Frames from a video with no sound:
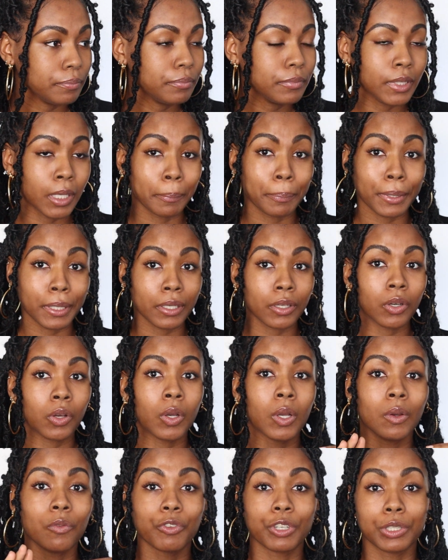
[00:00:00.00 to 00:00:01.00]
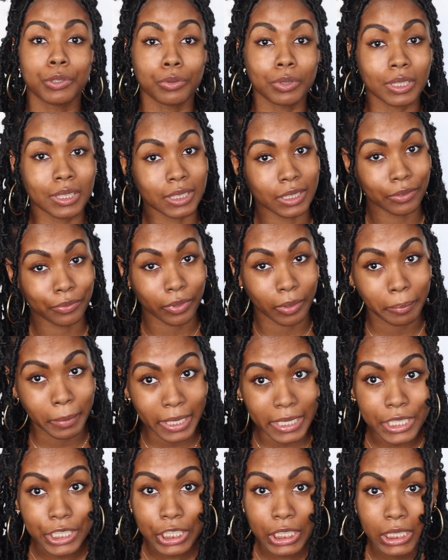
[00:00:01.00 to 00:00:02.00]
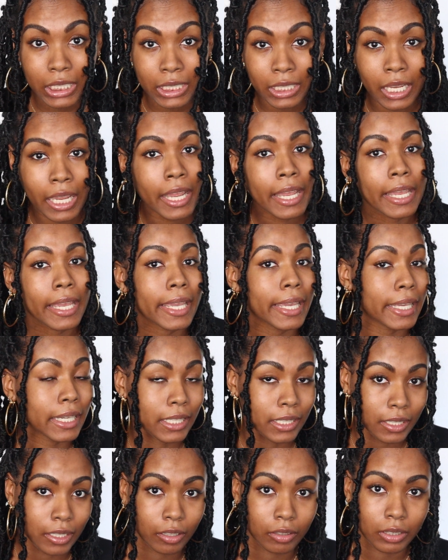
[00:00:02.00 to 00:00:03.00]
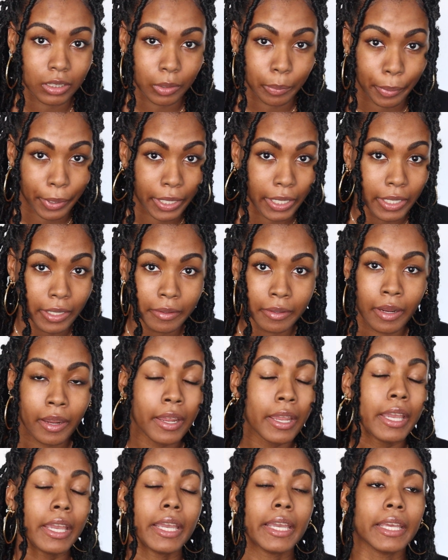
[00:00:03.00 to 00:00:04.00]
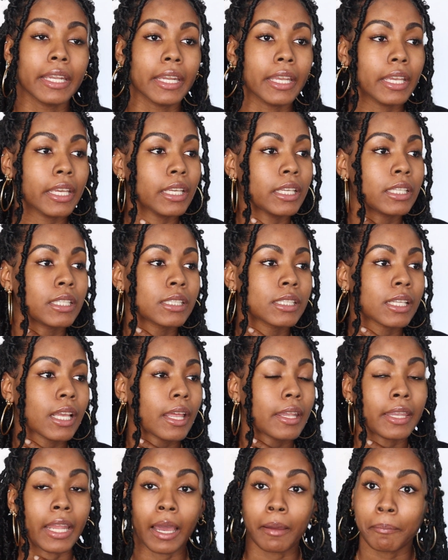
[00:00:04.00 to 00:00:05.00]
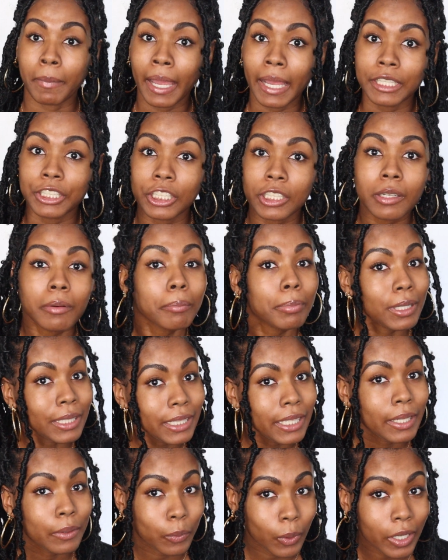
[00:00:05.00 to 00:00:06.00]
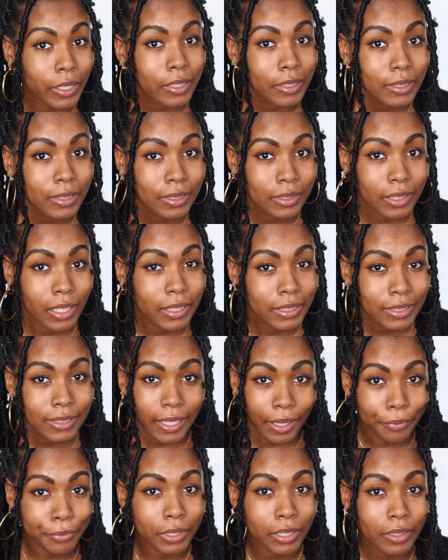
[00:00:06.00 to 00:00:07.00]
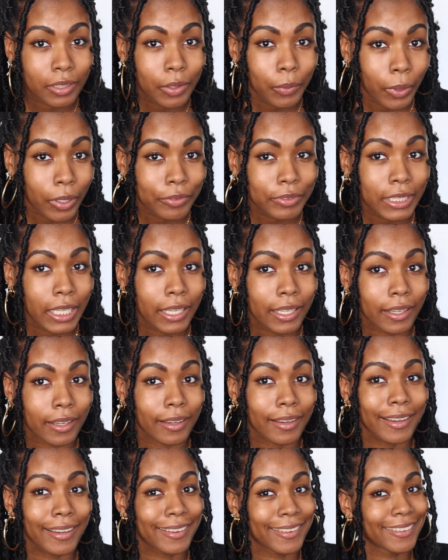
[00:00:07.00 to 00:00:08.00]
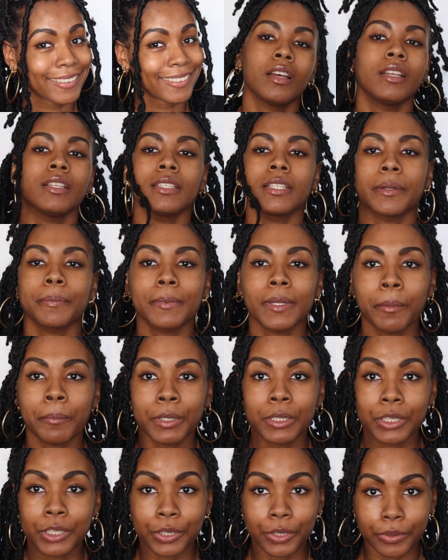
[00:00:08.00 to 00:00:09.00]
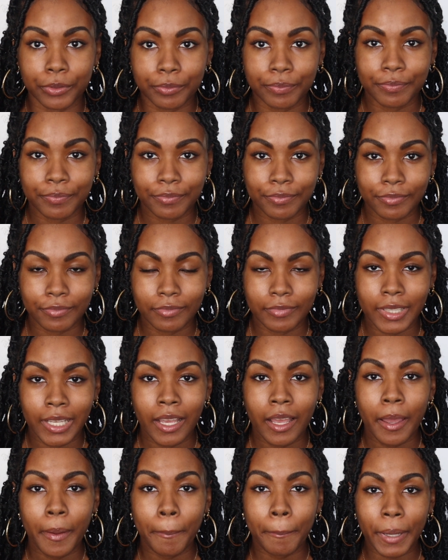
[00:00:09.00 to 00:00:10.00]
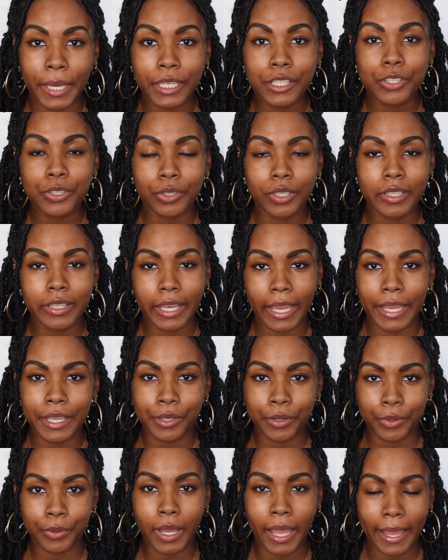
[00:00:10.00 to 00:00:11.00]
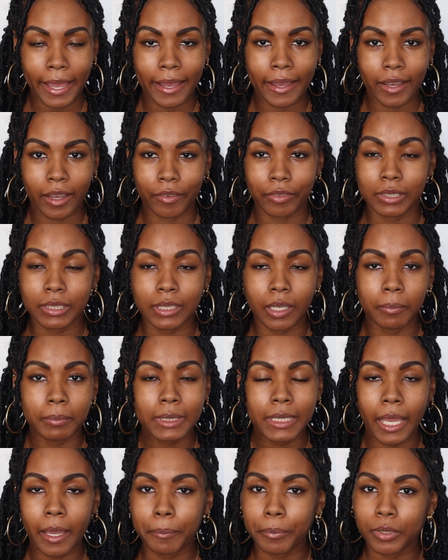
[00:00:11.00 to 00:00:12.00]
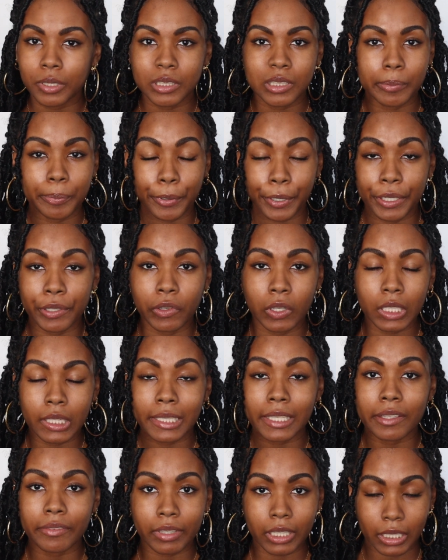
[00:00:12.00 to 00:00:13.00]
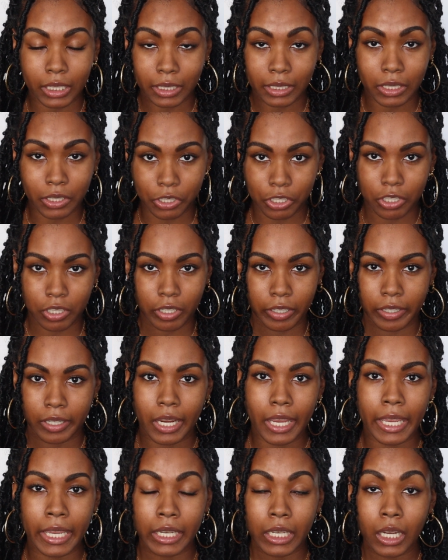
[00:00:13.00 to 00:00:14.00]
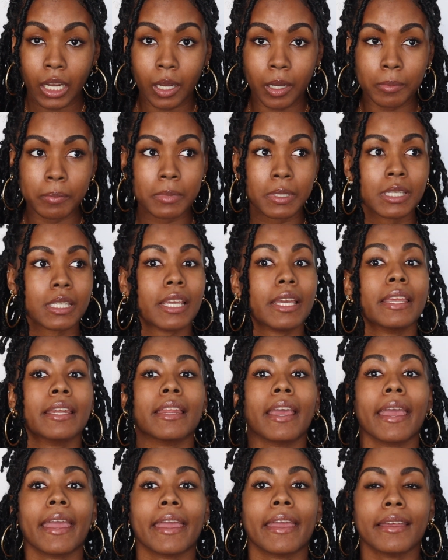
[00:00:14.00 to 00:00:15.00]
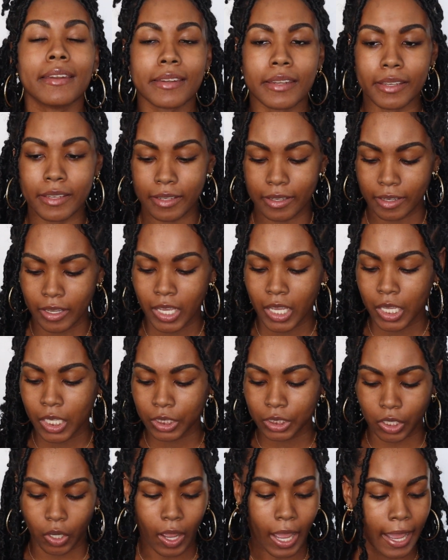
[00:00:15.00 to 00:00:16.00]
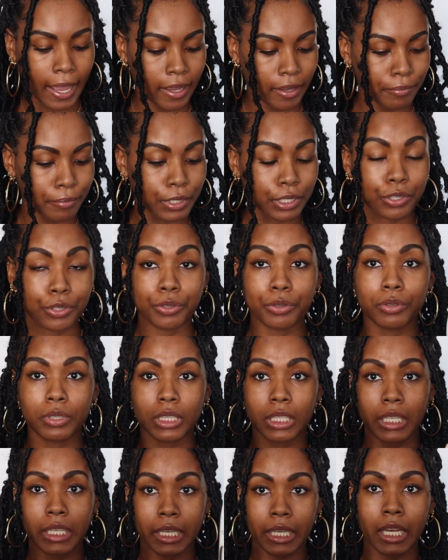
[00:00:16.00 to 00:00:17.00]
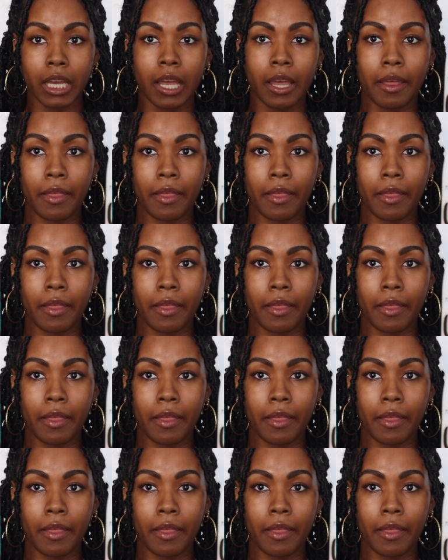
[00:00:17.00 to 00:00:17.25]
The pill reduces inflammation and it dulls the pain. It is not magic, but it works. It's definitely worth taking. Tip number 2. Make sure that you have some type of spray-on leave-in conditioner. It comes in handy. So I've been using